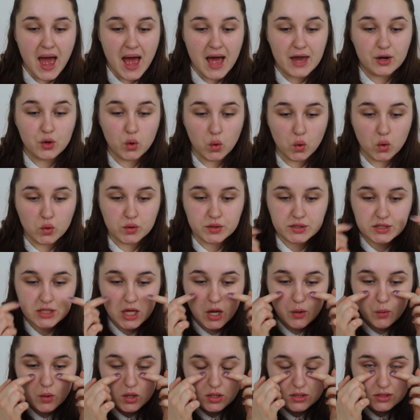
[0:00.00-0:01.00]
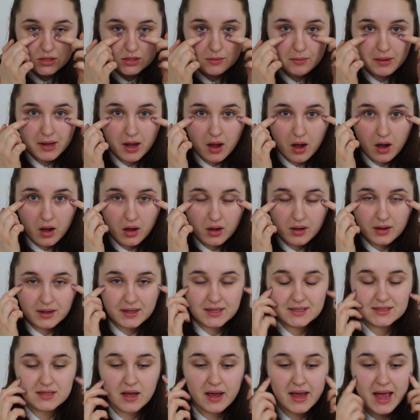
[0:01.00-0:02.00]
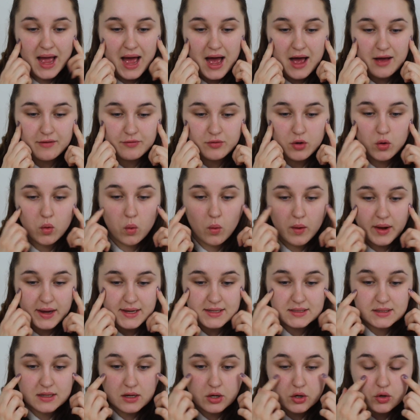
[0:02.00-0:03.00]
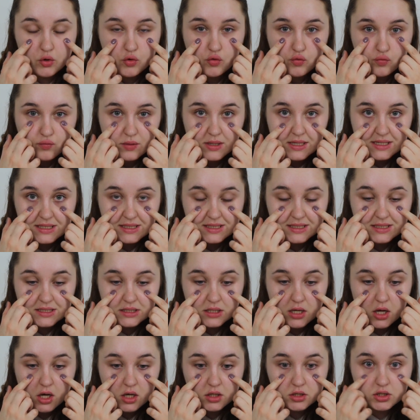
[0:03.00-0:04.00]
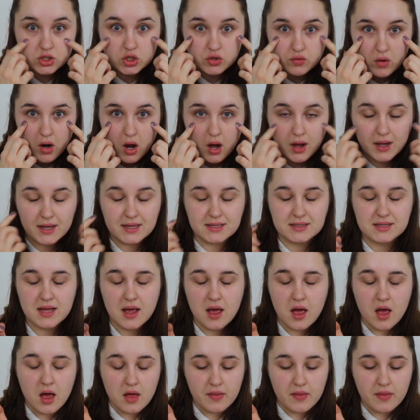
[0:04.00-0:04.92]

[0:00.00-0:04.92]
And also under my eyes I have quite creased under eyes.